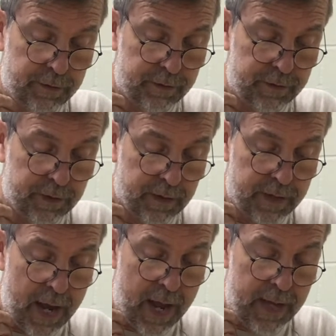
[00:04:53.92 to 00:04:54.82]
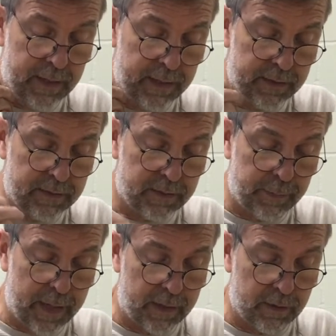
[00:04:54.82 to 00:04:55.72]
till the knot hits the
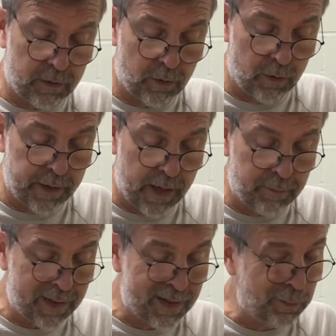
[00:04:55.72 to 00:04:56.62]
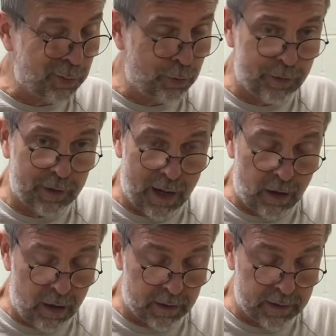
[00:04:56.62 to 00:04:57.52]
back of the hole. Now I'm not gonna pull real
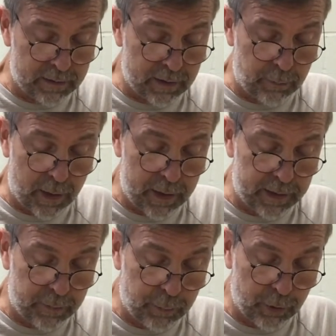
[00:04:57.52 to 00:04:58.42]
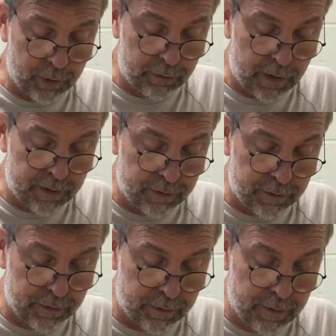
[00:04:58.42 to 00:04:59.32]
hard because I probably could pull it right through.